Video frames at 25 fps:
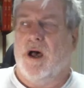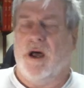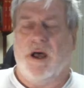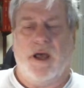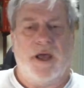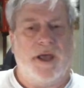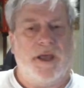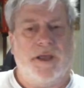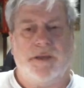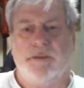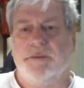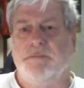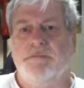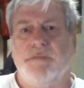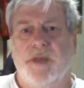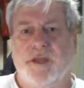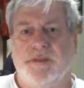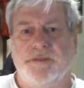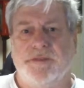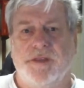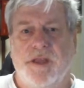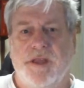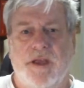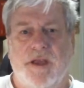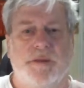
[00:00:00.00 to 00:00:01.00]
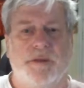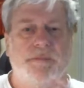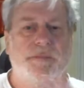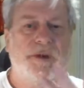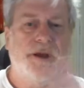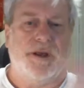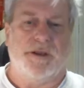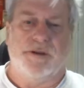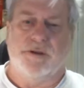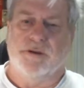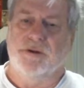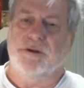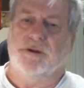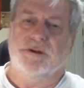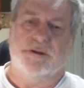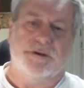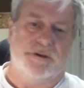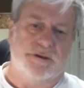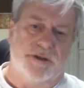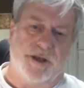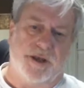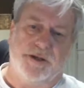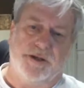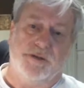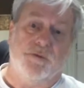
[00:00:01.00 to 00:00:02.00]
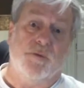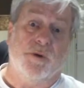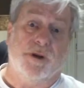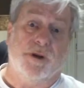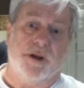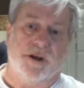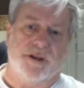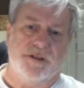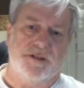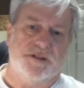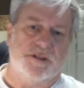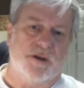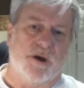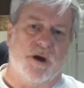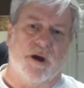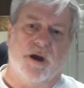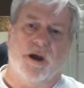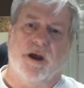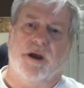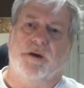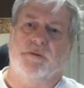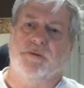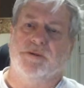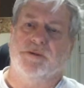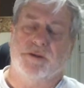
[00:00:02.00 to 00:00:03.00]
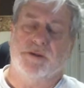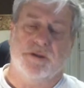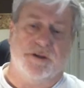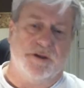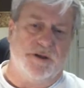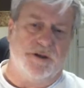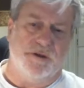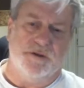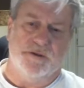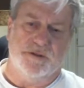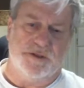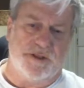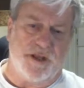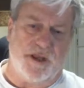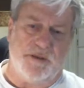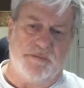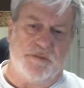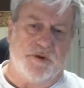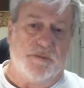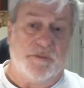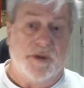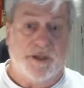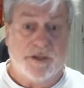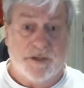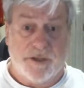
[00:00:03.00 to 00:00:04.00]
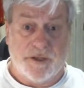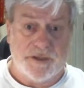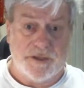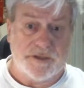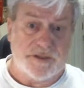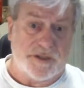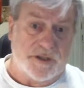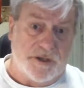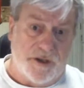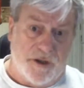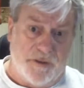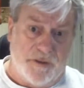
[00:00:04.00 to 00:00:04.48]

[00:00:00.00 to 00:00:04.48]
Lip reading: I had met them, I liked what I saw, I was going to use them on my list of